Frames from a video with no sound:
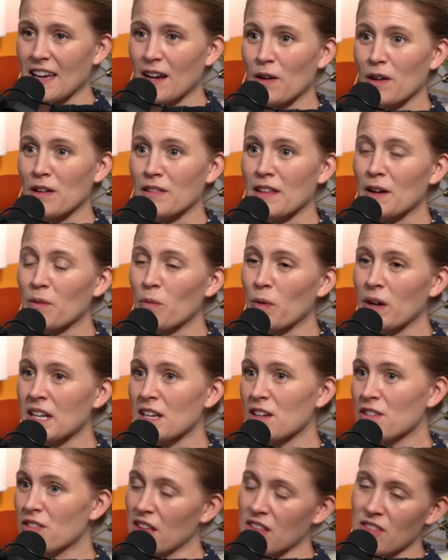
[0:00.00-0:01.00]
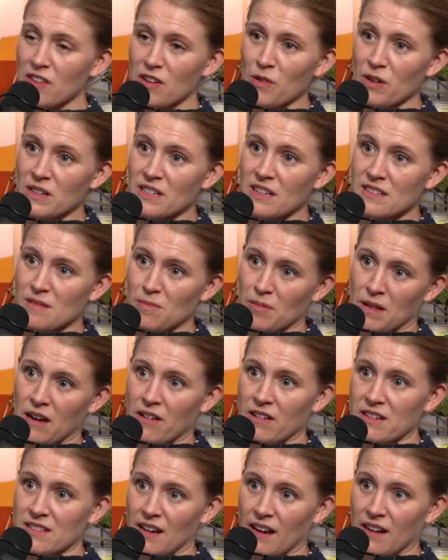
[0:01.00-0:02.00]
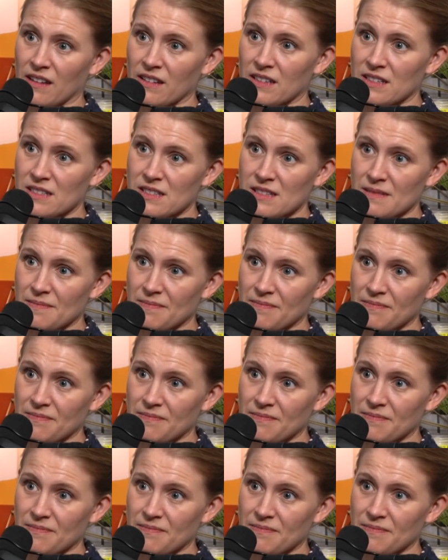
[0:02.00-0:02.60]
Like, what do you think that your disciplinary style is?